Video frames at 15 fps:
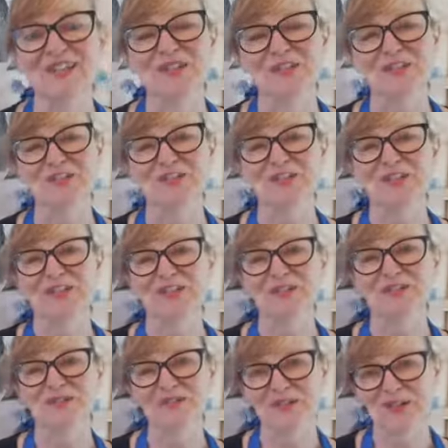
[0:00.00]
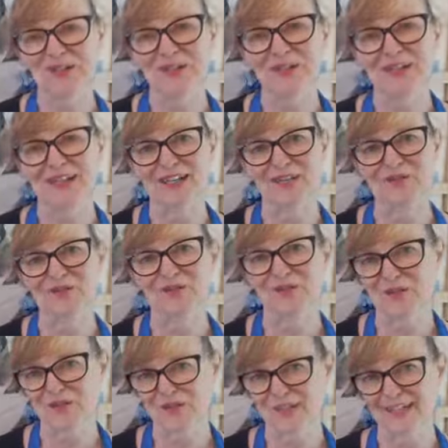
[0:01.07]
You'll learn if you
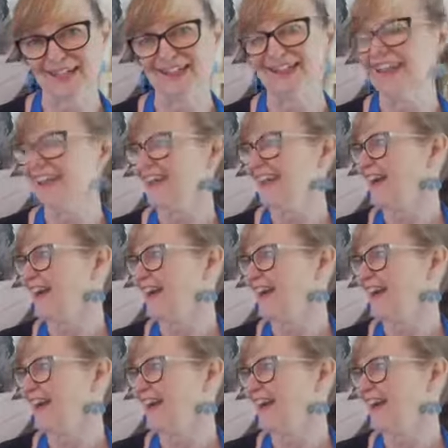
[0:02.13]
do it